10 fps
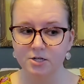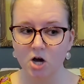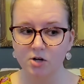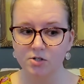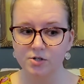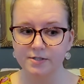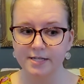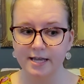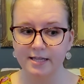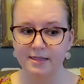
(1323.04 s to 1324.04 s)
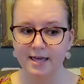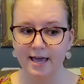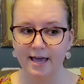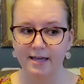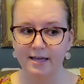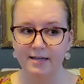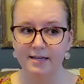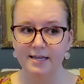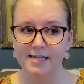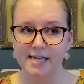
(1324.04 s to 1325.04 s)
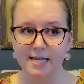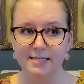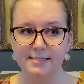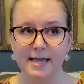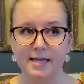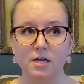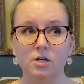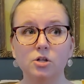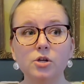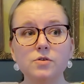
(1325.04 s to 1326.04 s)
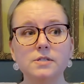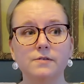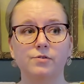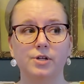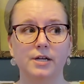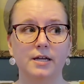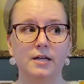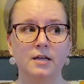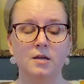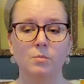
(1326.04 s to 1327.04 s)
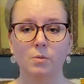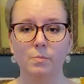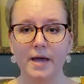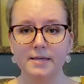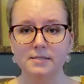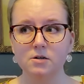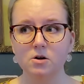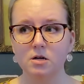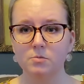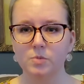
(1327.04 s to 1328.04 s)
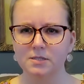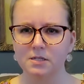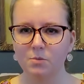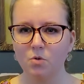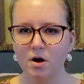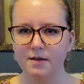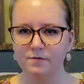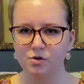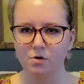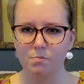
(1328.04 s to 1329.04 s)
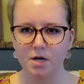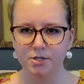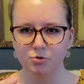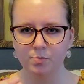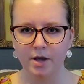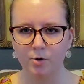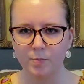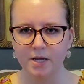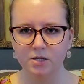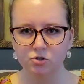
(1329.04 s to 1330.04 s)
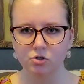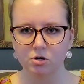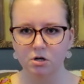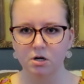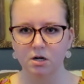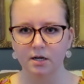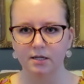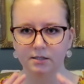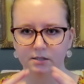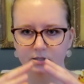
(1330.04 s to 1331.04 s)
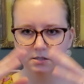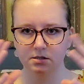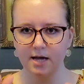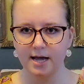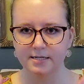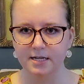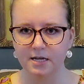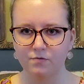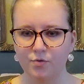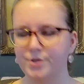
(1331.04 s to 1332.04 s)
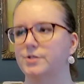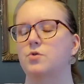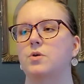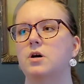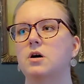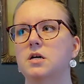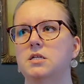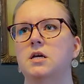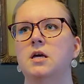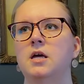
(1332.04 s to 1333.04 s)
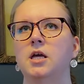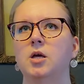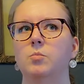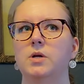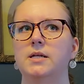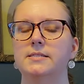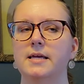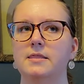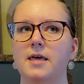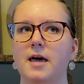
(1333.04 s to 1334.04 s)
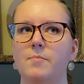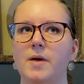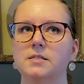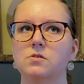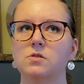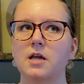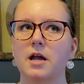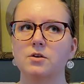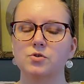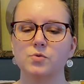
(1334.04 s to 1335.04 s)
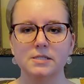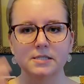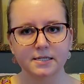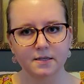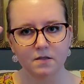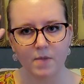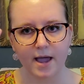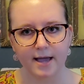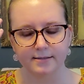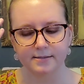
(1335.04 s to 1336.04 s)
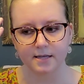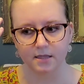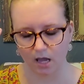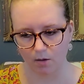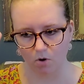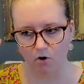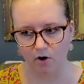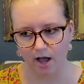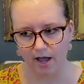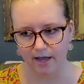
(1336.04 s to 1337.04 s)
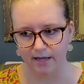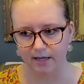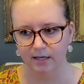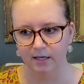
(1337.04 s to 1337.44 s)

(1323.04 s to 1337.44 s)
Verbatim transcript: the doctor said that he can't say conclusively but based on, because an MRI gives you a much better picture and idea of what's going on, but he said that based on the characteristics of the mass in the MRI,